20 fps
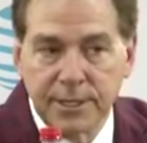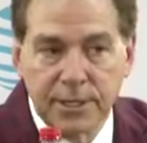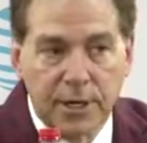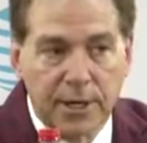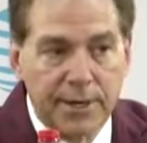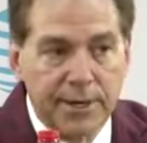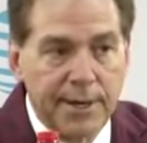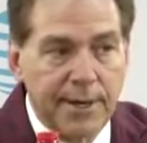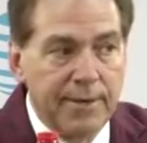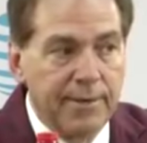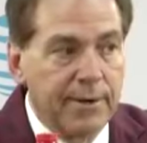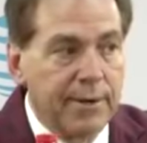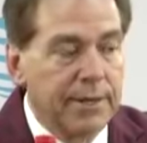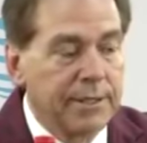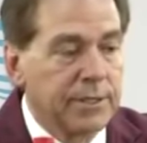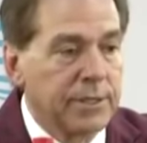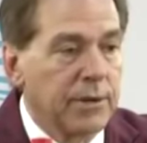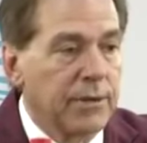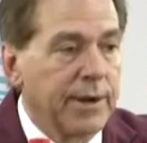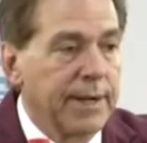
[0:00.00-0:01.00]
John Deaver
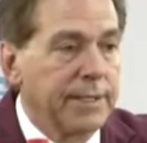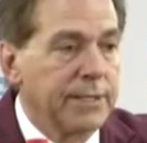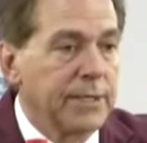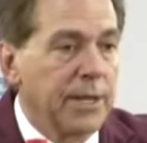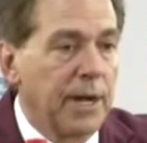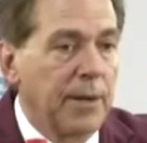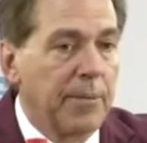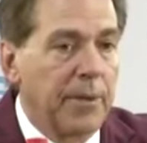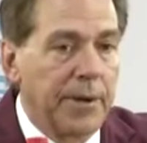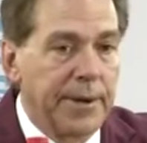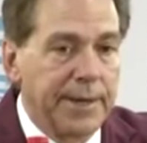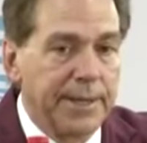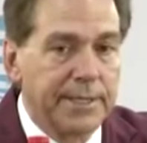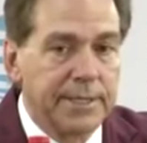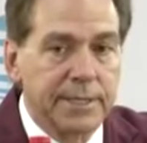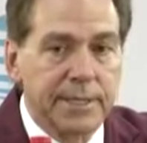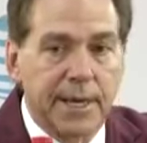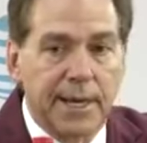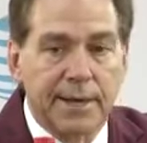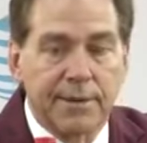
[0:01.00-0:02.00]
does a great job on
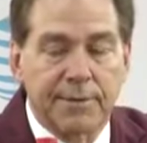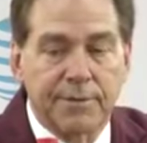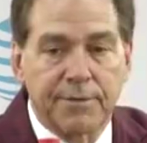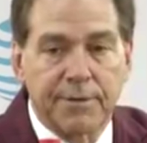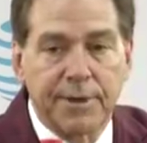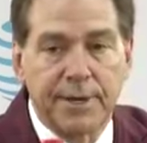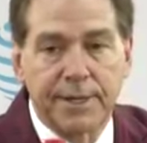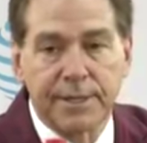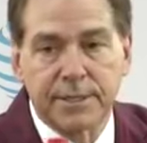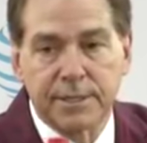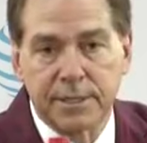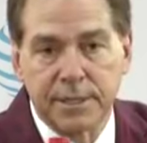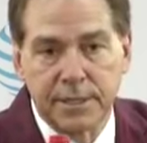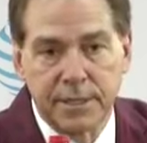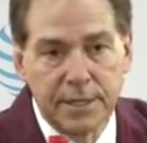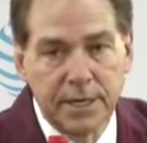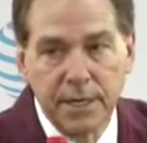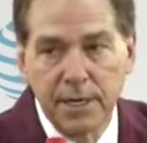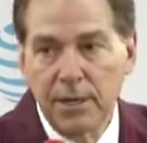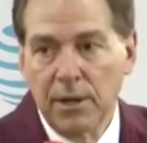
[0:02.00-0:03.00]
his side of the fence
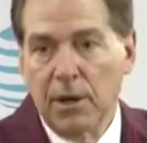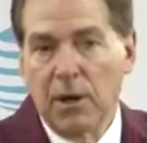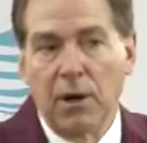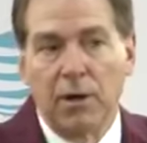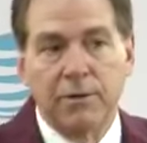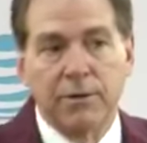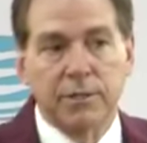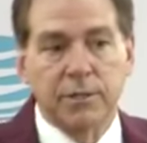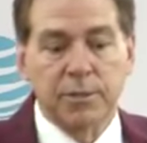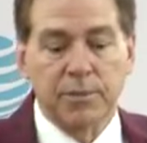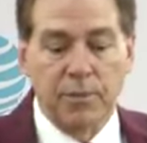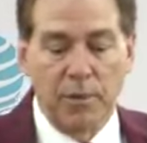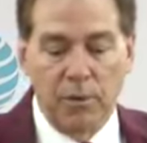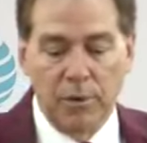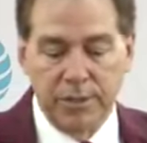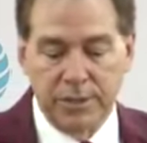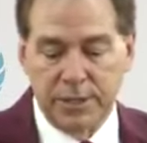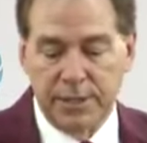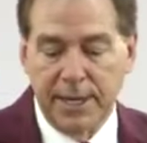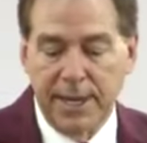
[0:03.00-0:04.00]
and all the
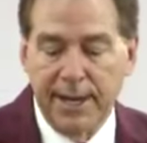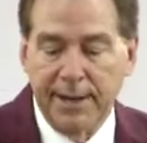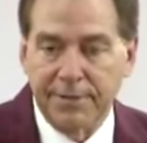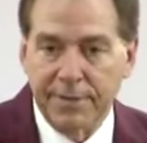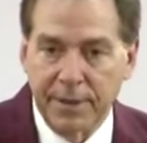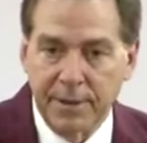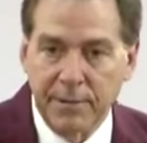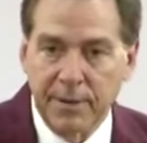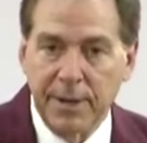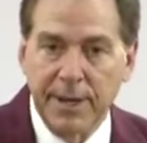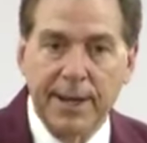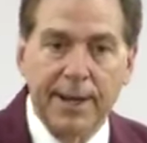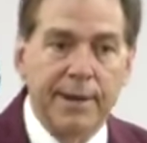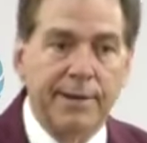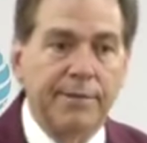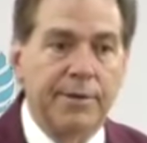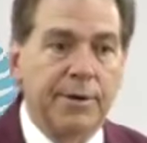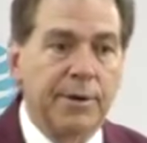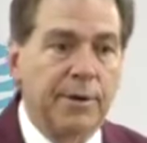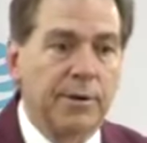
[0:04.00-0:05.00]
support staff that we
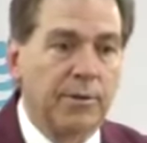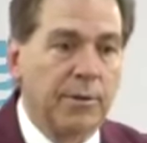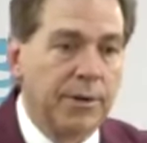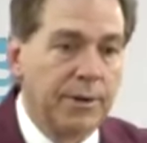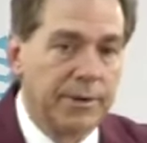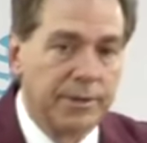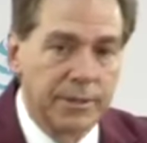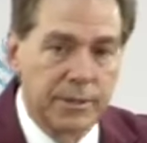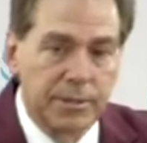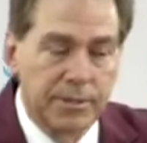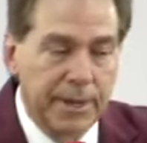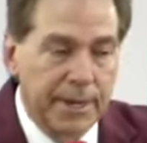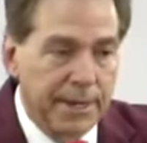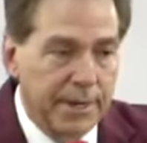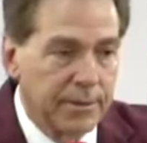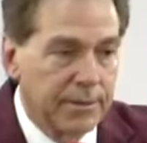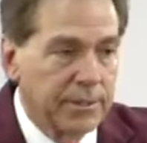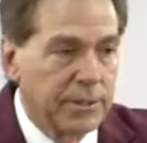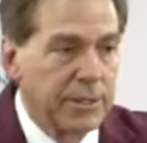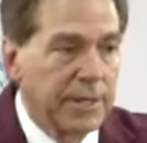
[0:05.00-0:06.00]
have here, whether it's the
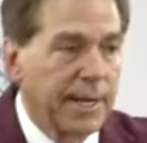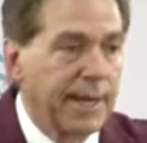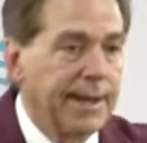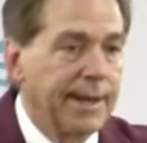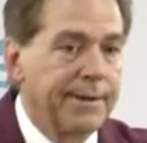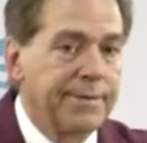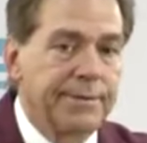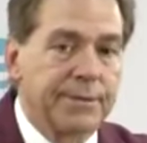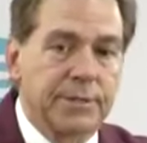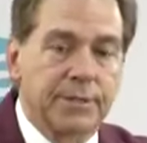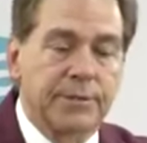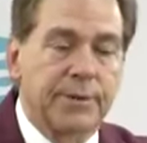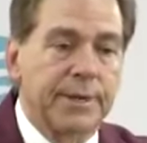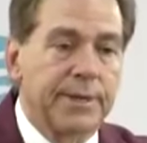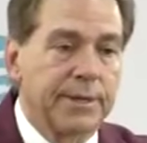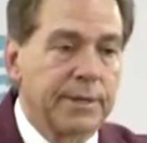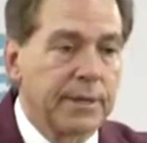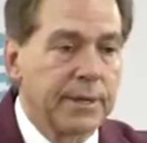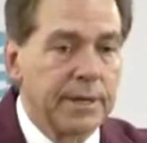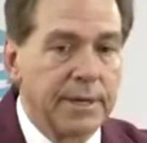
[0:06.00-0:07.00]
medical staff, the
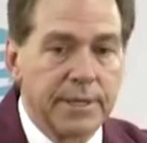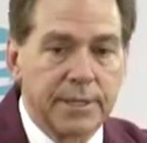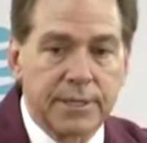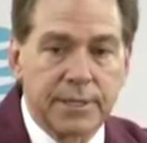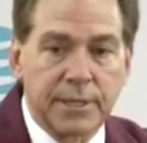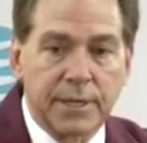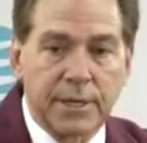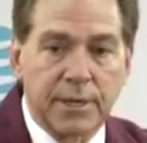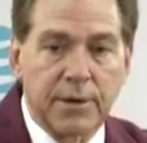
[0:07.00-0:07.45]
strength and conditioning